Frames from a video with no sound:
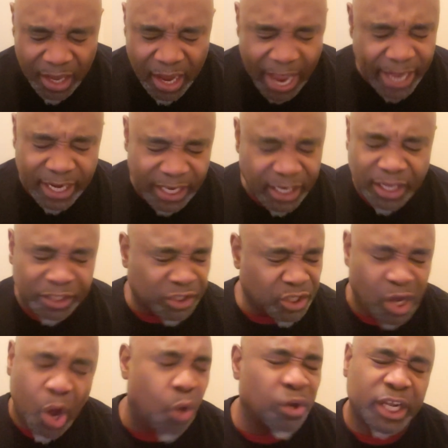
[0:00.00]
And in us
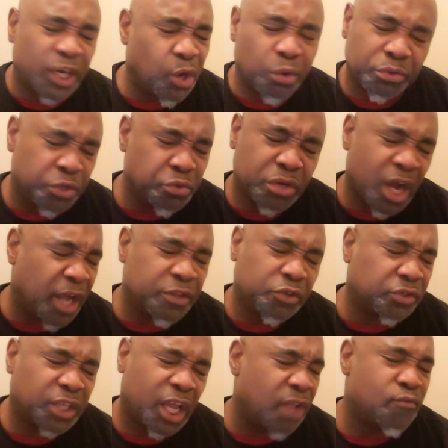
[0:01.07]
calling on you, God, you
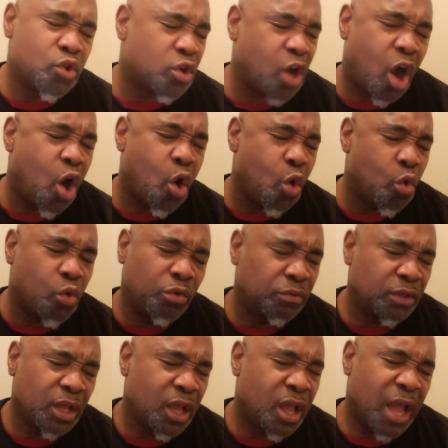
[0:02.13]
said, if you call,
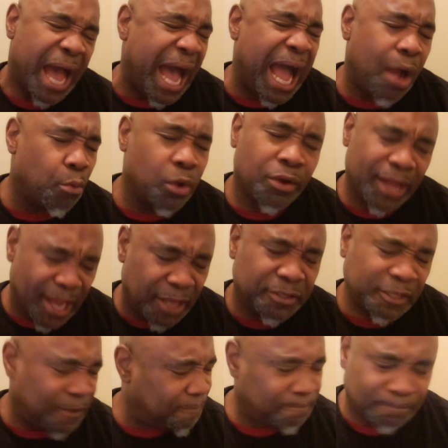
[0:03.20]
I will
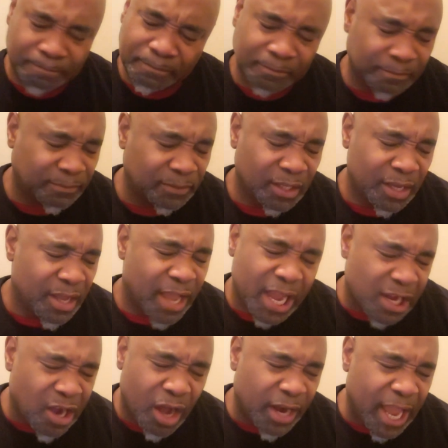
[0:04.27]
answer.
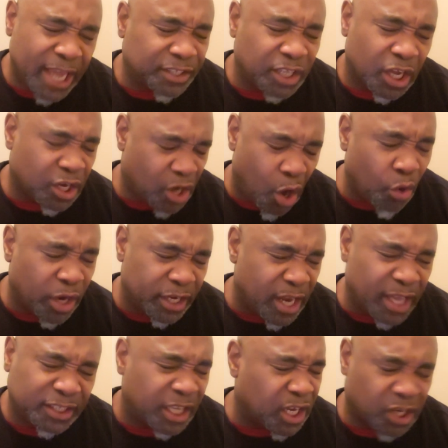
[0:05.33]
And God, as they're calling,
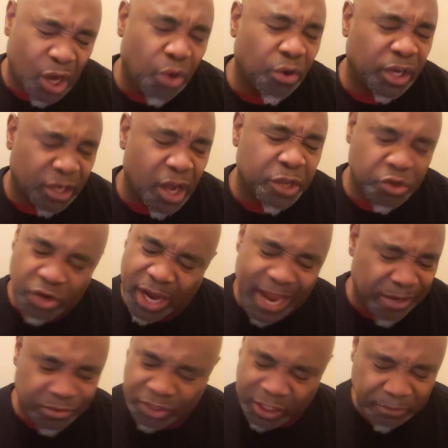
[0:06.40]
God, you're
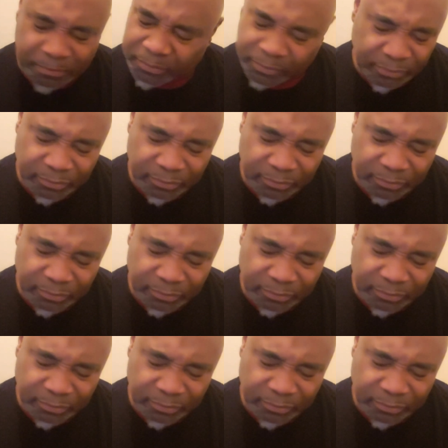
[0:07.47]
answering.